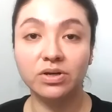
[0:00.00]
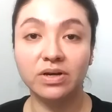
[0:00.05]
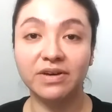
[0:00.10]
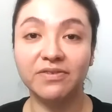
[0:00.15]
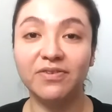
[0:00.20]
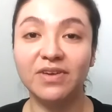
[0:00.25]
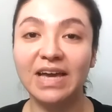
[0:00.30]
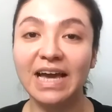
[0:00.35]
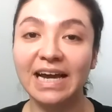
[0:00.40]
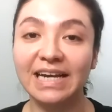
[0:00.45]
So
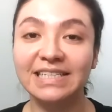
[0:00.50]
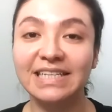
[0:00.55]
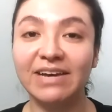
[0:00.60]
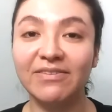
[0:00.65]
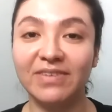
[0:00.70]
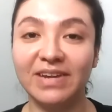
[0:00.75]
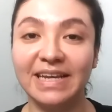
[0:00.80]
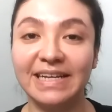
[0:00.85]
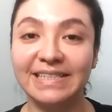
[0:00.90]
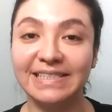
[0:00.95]
if you guys
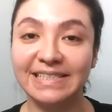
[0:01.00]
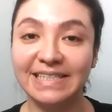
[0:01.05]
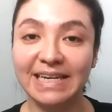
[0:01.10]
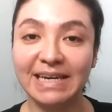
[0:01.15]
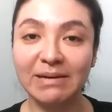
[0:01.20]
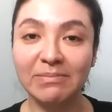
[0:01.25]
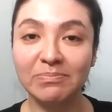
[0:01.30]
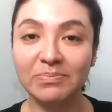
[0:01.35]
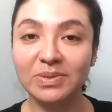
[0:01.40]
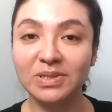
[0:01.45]
have any
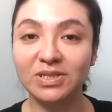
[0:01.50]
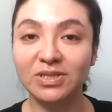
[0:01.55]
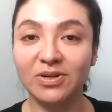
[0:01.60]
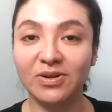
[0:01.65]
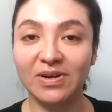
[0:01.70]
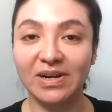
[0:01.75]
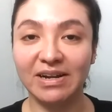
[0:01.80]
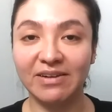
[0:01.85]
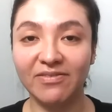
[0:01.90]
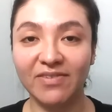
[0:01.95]
tips
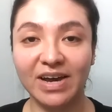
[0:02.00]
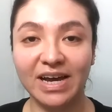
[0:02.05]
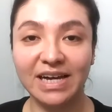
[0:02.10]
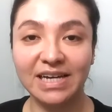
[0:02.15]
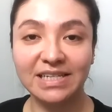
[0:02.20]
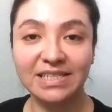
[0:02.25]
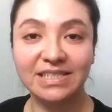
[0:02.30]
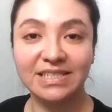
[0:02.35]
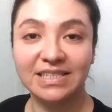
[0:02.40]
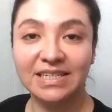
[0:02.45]
or
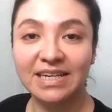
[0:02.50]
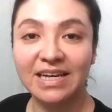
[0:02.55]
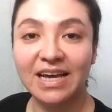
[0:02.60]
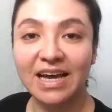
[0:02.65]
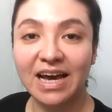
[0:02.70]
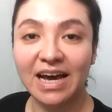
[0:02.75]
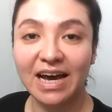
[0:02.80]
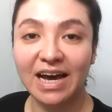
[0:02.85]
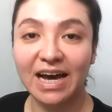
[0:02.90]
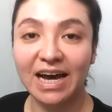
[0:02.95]
advice
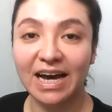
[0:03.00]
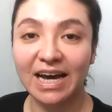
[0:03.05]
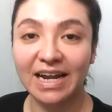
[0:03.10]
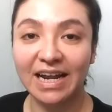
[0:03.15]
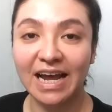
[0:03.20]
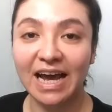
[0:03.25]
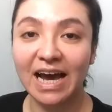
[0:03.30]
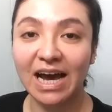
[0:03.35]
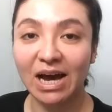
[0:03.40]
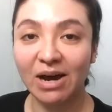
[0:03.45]
on
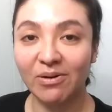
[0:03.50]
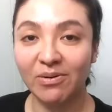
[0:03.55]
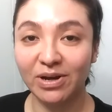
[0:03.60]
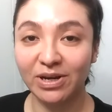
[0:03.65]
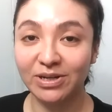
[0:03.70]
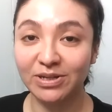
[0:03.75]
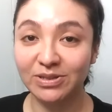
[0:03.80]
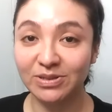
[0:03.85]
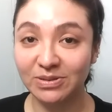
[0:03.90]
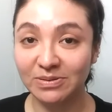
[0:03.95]
how I
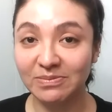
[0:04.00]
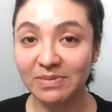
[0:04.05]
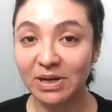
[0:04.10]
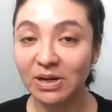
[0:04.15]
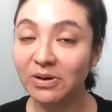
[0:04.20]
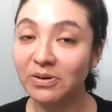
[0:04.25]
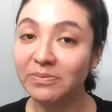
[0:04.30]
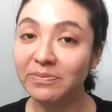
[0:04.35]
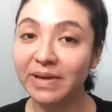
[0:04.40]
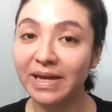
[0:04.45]
could do
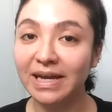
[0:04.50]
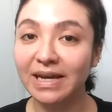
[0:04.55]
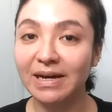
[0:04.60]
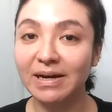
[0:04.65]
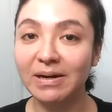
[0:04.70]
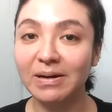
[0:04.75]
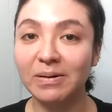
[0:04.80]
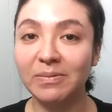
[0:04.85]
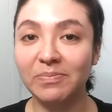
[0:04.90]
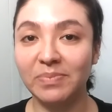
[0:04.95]
my own
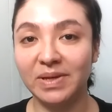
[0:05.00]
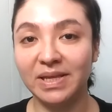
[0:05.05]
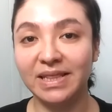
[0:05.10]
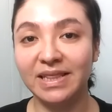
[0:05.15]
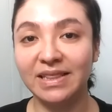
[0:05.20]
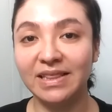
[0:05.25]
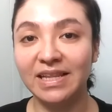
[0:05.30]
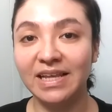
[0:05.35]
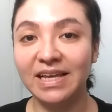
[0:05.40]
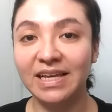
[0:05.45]
makeup
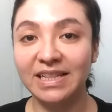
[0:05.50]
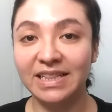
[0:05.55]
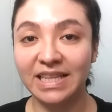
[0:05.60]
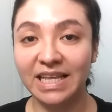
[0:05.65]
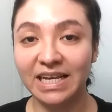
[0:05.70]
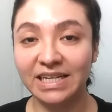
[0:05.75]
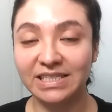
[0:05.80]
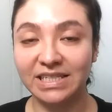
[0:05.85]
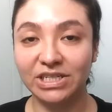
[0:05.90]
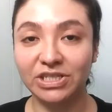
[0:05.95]
and
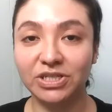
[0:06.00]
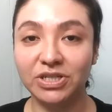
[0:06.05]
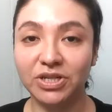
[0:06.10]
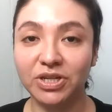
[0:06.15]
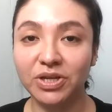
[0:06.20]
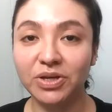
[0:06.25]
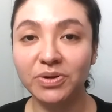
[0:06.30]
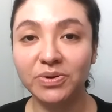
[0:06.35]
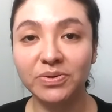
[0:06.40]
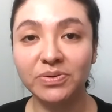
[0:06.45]
things I should
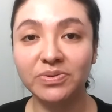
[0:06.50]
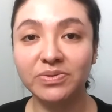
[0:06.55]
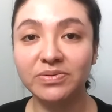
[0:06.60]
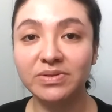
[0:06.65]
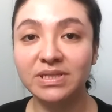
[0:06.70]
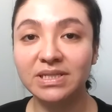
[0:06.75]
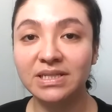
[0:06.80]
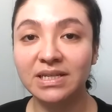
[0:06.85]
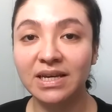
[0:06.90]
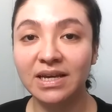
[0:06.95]

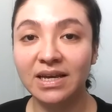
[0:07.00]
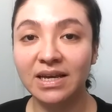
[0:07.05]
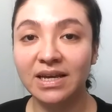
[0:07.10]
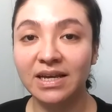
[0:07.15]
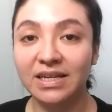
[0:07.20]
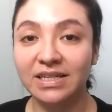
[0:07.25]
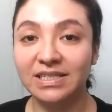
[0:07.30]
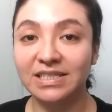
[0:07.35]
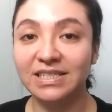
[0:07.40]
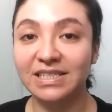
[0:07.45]
use,
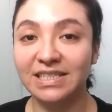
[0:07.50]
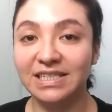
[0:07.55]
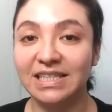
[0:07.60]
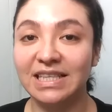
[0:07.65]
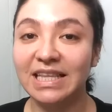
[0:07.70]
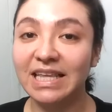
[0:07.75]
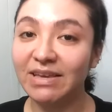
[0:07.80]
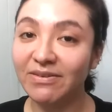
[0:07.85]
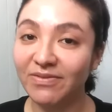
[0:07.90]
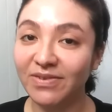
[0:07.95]

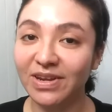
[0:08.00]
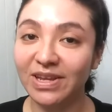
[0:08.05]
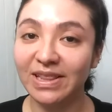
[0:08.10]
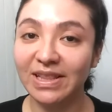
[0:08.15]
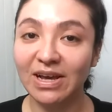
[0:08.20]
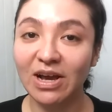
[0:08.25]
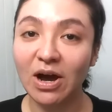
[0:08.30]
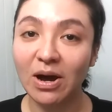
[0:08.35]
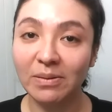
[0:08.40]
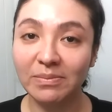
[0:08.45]
just leave it in
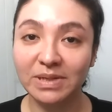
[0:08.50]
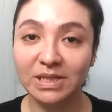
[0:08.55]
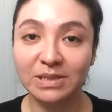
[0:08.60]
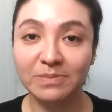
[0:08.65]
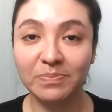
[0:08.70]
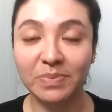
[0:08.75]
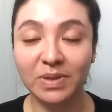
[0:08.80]
the comments